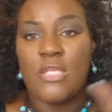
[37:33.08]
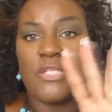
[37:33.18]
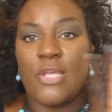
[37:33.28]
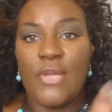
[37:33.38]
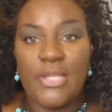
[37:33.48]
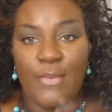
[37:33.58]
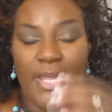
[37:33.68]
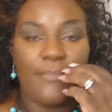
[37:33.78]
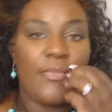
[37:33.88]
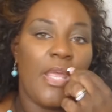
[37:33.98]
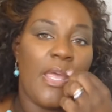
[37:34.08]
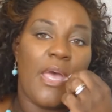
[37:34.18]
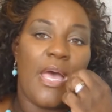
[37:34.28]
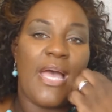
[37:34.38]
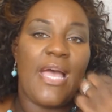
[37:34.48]
So anyway,
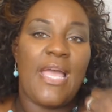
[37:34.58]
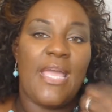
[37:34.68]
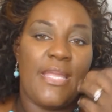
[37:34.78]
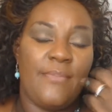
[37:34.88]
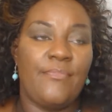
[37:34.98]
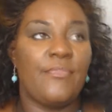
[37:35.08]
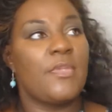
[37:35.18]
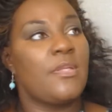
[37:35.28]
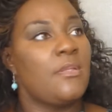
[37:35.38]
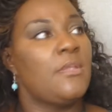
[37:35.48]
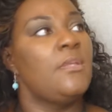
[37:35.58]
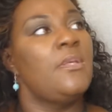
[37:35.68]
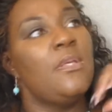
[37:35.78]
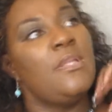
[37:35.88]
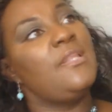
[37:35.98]
I
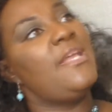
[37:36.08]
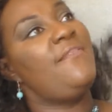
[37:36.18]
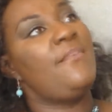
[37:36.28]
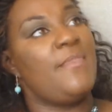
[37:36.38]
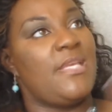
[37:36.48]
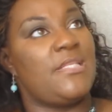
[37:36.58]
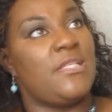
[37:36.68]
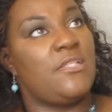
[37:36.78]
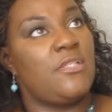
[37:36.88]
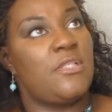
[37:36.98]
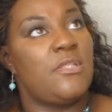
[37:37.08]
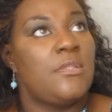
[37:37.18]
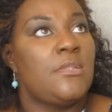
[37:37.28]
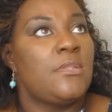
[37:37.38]
left a message